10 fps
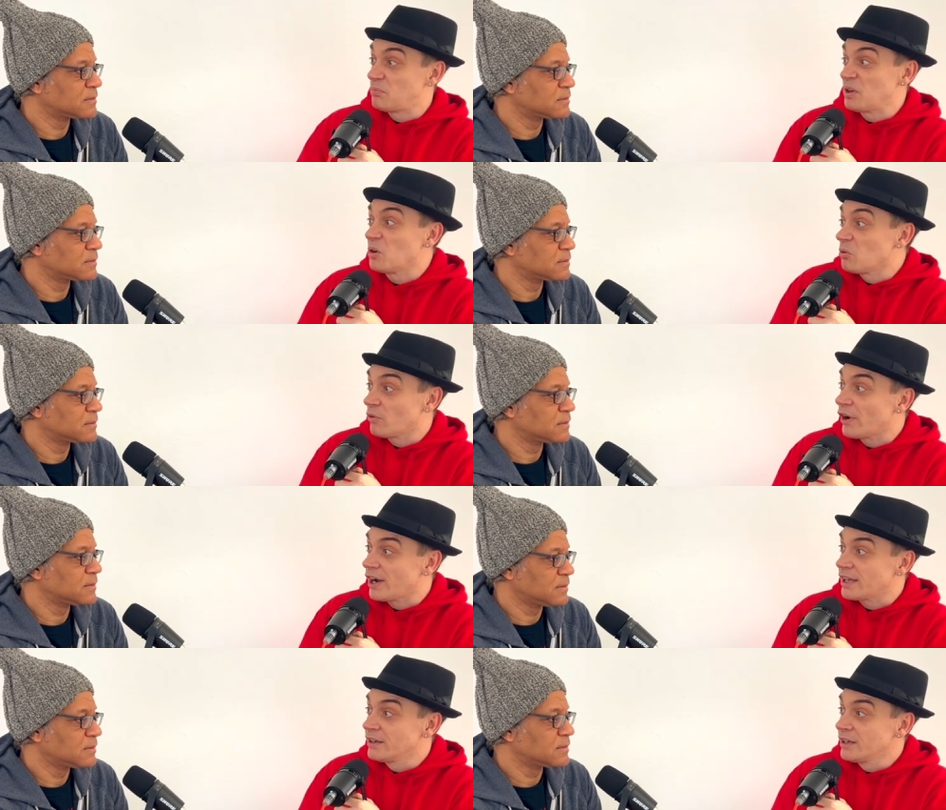Speaker 1: be all
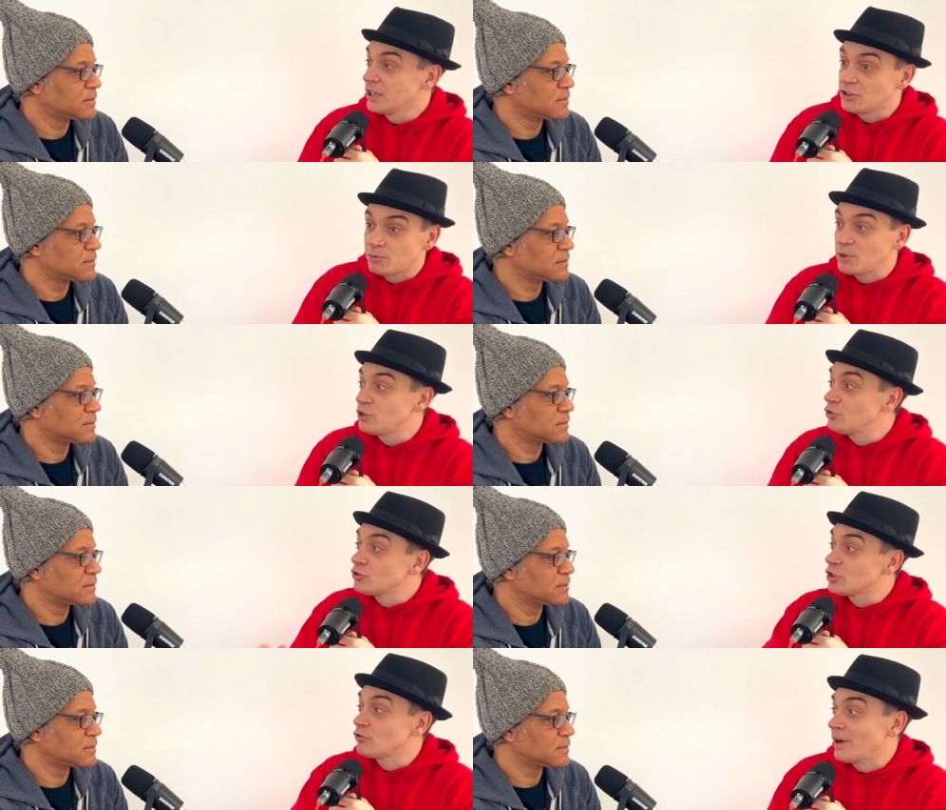right. Just because you
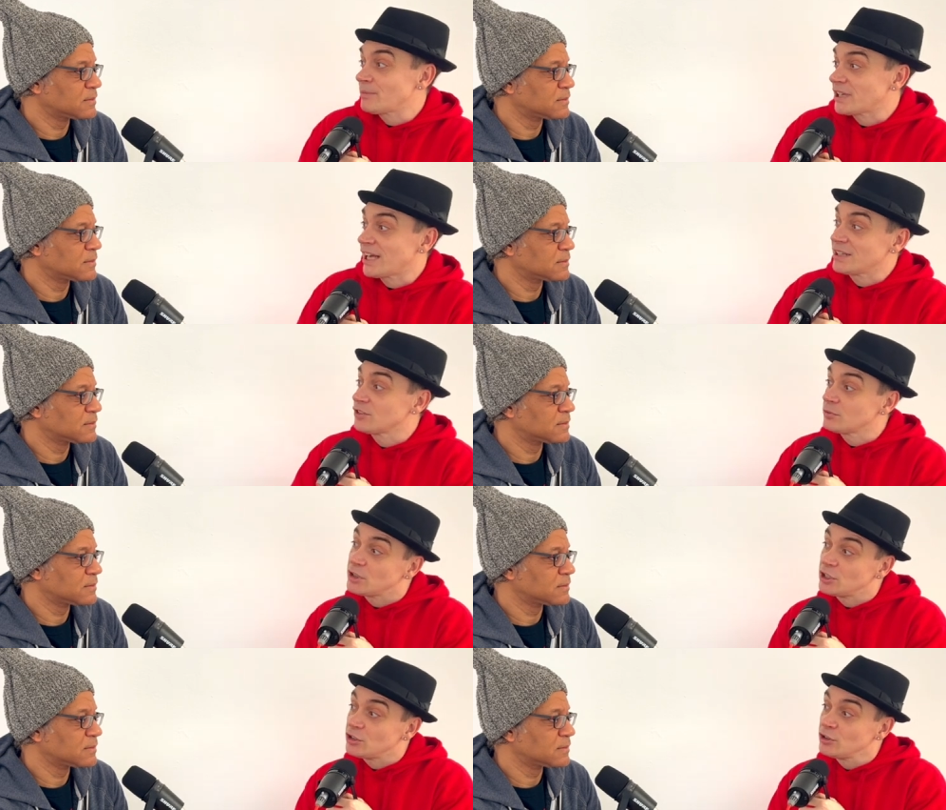can grab the can doesn't
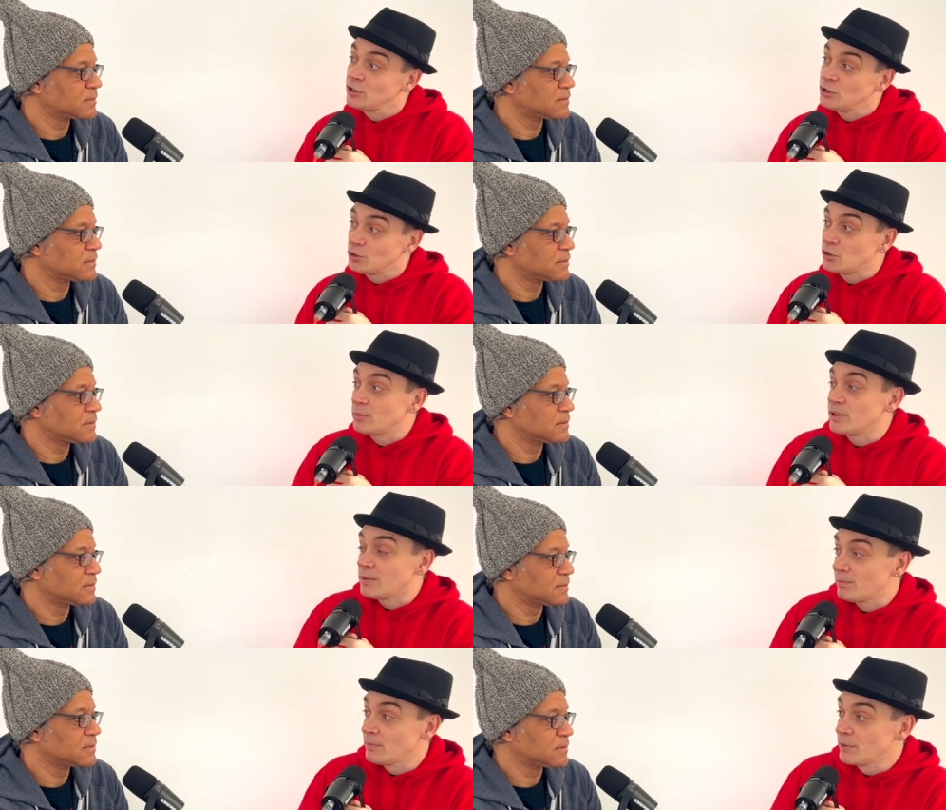mean you can be
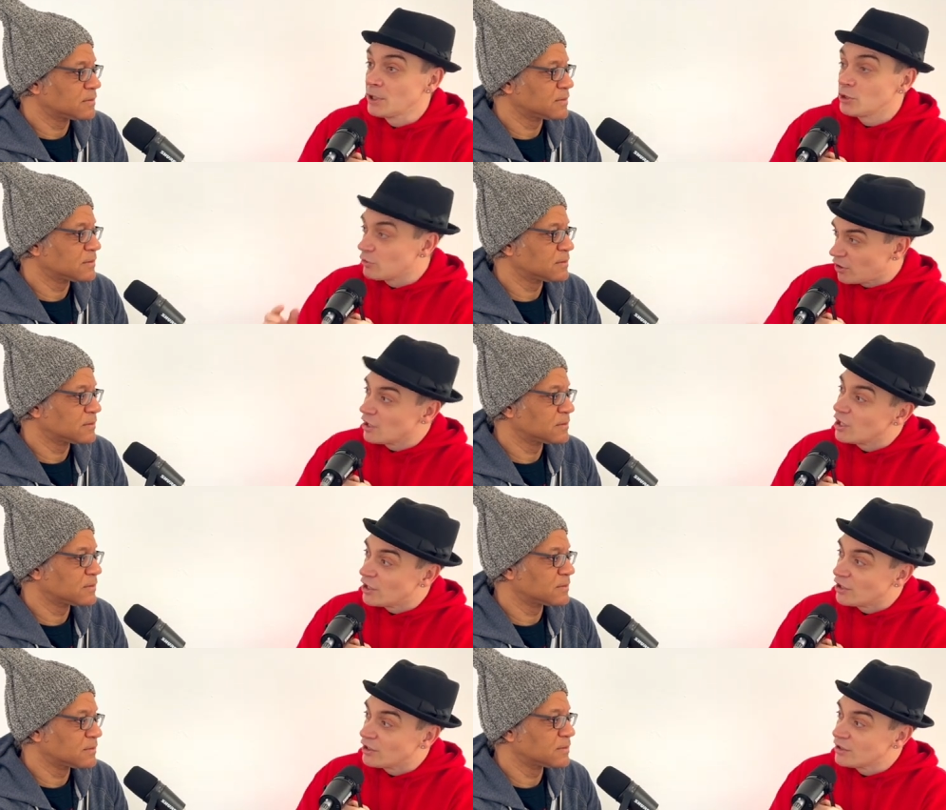the. You've got to
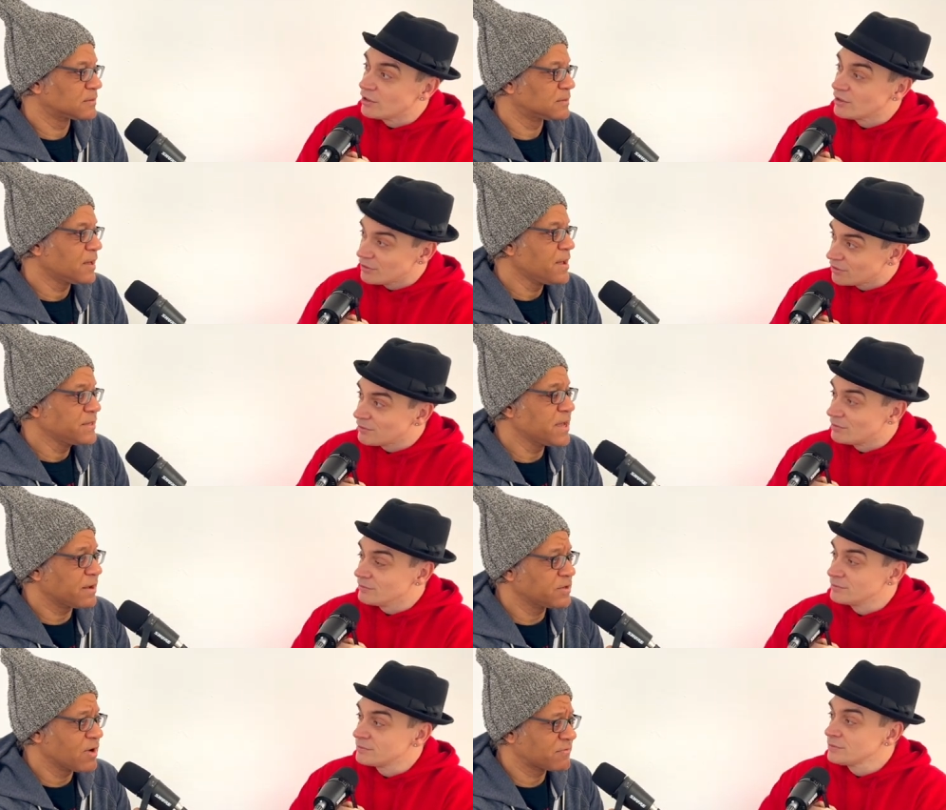learn.
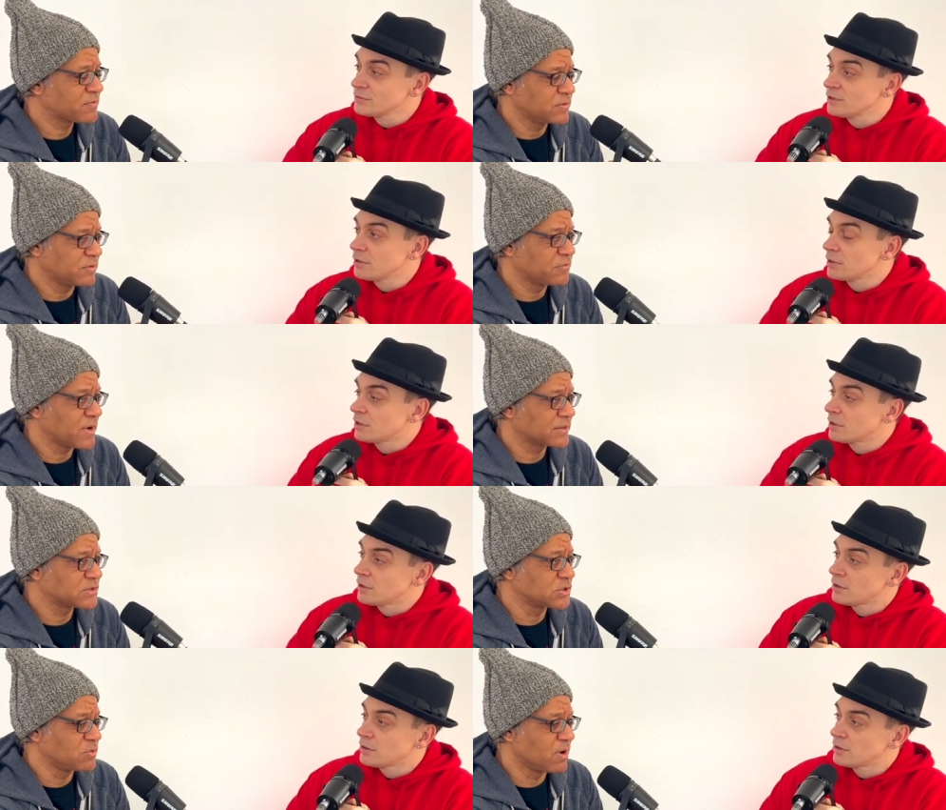
Speaker 2: Yeah, you have. You've got
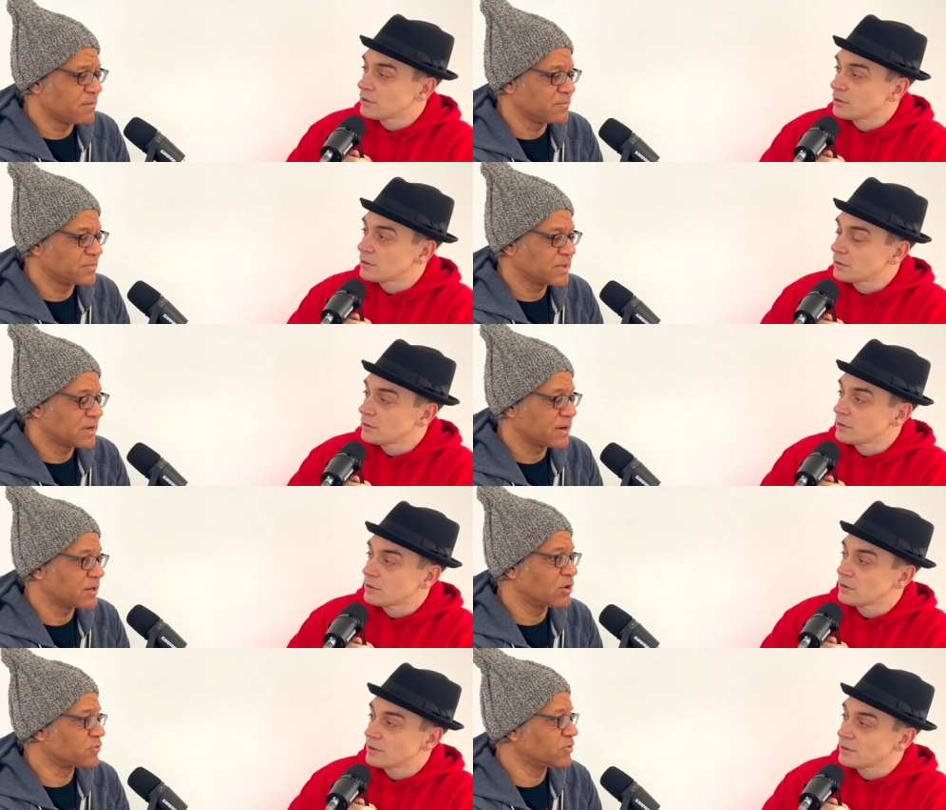to kind of
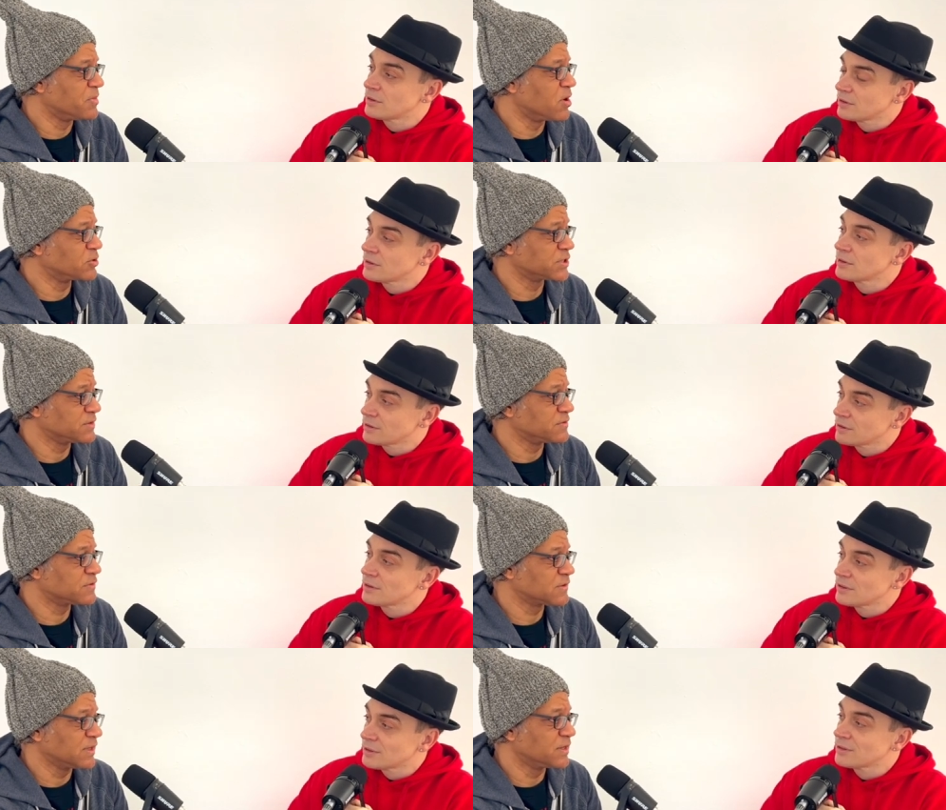go through the
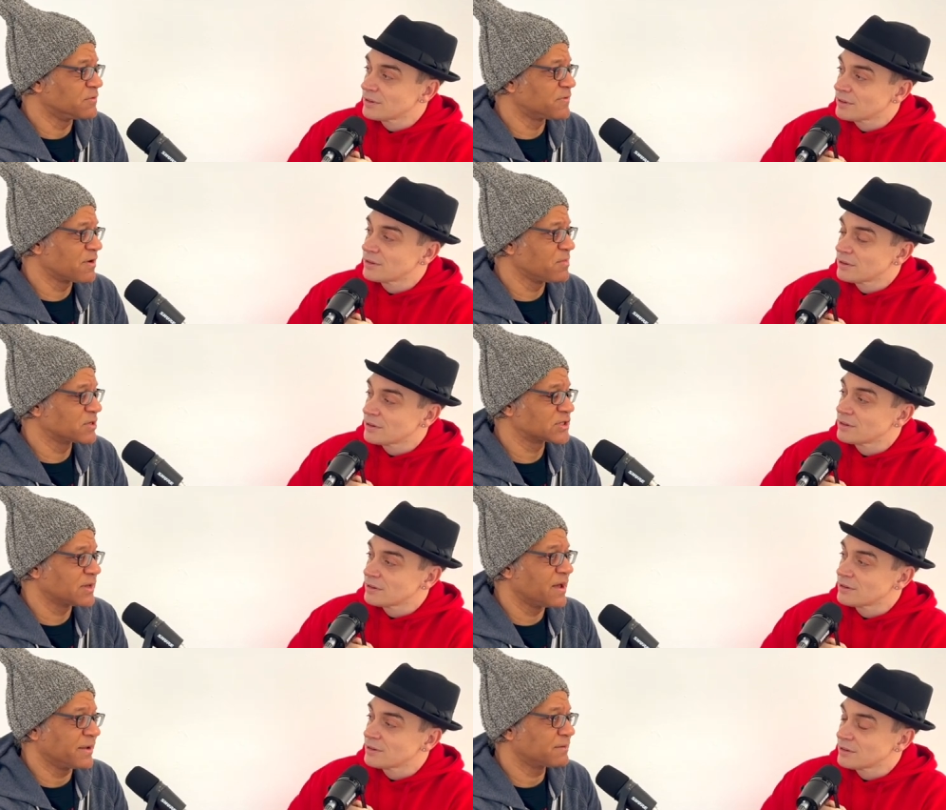motions. You know, very much
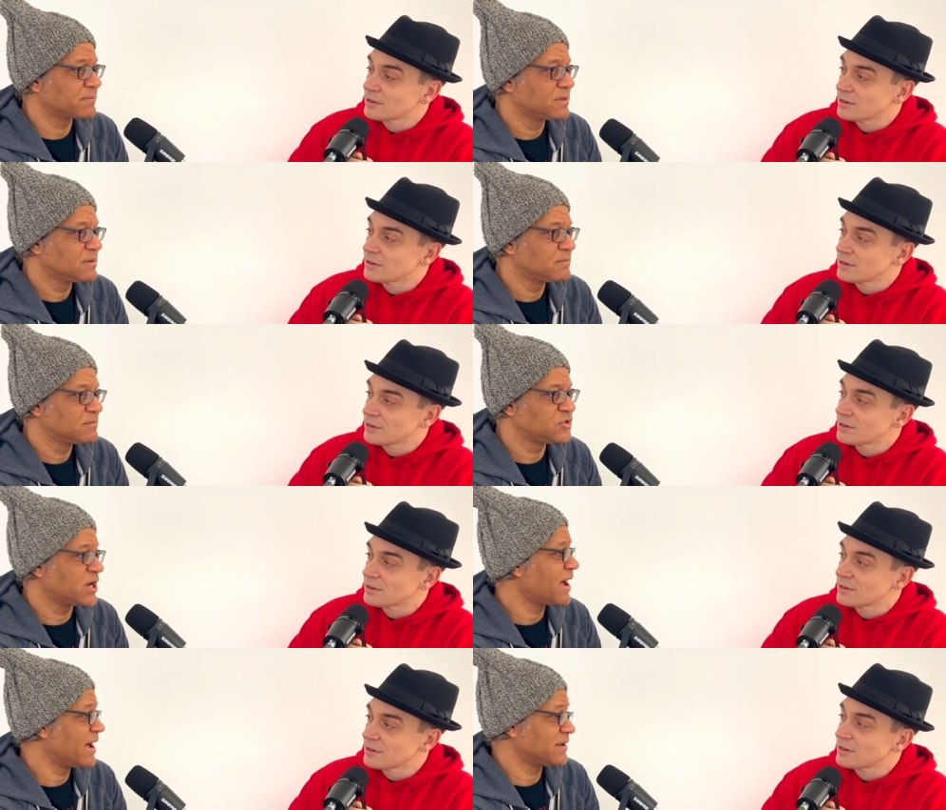like
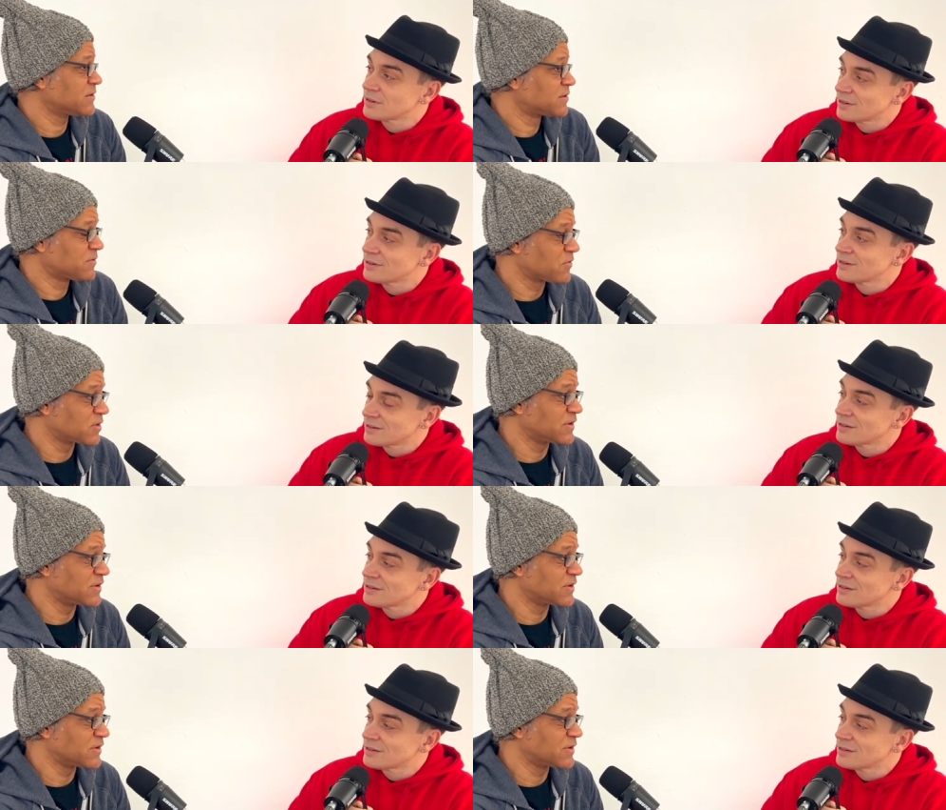jazz, for